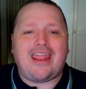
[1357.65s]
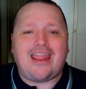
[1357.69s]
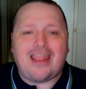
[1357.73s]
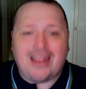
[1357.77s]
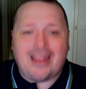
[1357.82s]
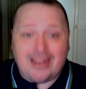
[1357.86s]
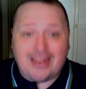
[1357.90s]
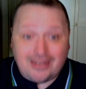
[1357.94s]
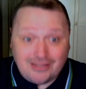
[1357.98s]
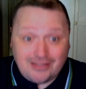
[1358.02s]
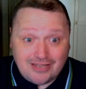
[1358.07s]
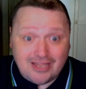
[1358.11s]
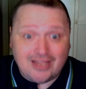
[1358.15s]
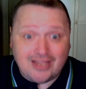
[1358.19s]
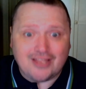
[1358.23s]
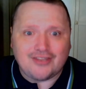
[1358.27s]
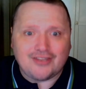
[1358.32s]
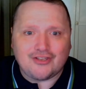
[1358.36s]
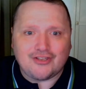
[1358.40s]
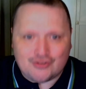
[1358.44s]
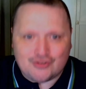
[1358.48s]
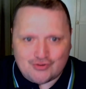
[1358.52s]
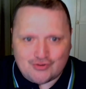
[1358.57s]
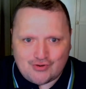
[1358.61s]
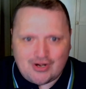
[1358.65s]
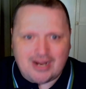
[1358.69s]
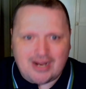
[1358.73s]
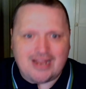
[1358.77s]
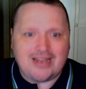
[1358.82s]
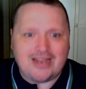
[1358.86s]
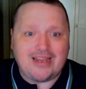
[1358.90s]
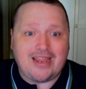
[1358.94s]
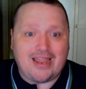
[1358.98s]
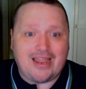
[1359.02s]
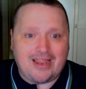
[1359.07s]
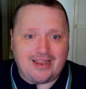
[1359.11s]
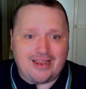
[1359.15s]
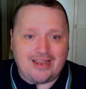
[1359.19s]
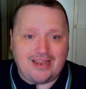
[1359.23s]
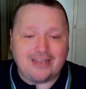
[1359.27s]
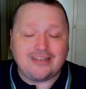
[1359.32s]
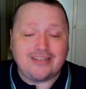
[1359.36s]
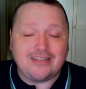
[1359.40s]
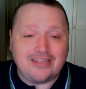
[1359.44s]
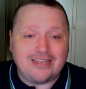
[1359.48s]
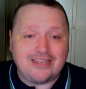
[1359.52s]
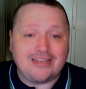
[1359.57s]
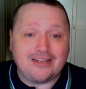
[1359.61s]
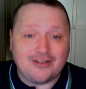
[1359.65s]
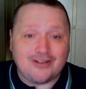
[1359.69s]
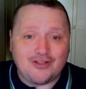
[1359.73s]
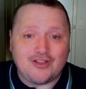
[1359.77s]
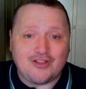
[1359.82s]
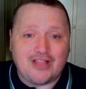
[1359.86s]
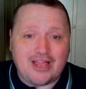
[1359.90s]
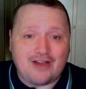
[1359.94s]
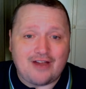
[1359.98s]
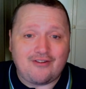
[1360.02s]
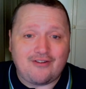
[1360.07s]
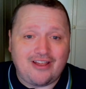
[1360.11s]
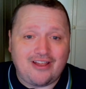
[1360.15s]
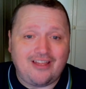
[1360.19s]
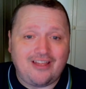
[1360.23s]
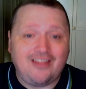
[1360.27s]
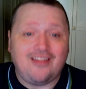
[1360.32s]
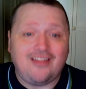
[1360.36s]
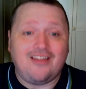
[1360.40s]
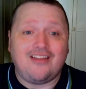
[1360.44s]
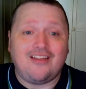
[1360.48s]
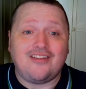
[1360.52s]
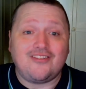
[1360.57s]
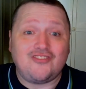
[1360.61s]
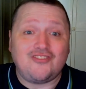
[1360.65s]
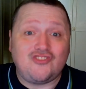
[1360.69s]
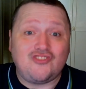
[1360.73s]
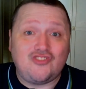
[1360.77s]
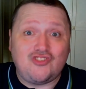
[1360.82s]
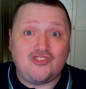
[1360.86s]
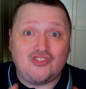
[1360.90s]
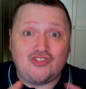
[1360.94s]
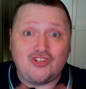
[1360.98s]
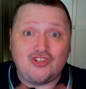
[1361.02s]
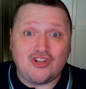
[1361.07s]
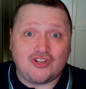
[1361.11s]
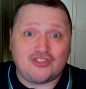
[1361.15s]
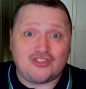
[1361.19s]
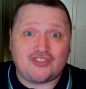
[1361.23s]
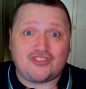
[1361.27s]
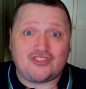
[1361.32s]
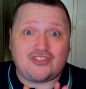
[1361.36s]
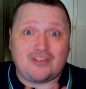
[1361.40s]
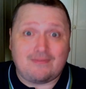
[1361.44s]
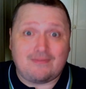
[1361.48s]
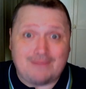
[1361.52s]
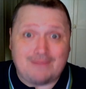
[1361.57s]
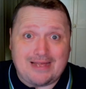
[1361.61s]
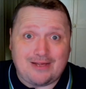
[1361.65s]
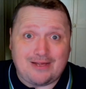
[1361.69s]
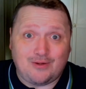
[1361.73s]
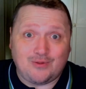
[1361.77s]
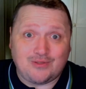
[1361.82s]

in the try, in the in-goal area, just about.